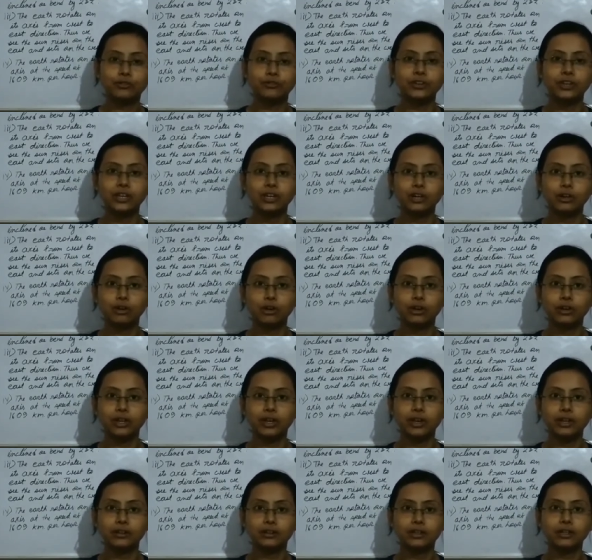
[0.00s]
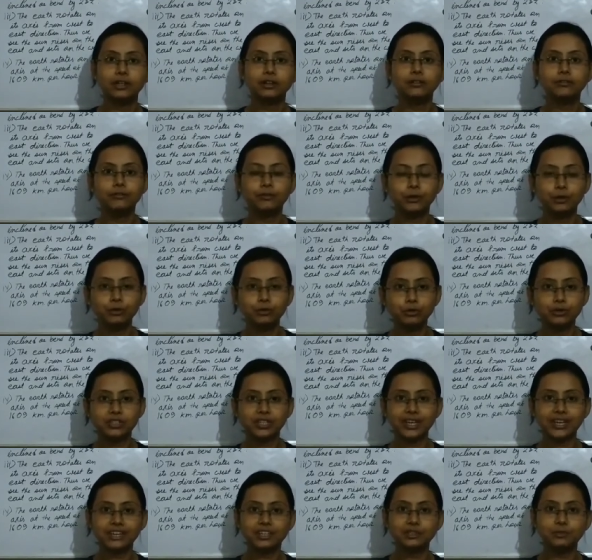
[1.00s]
finger on it few
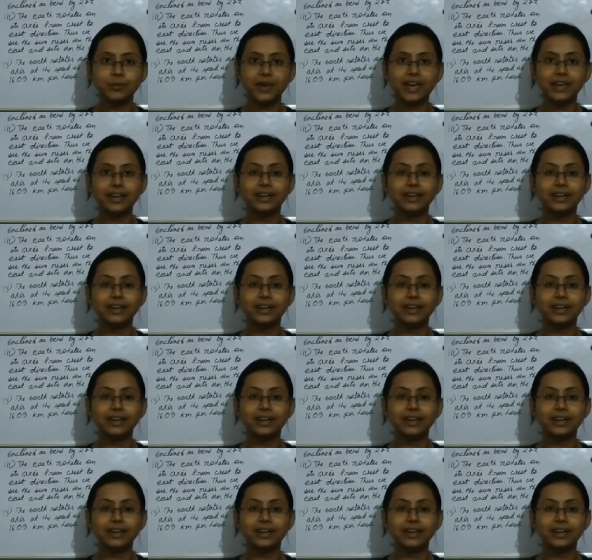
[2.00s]
seconds back,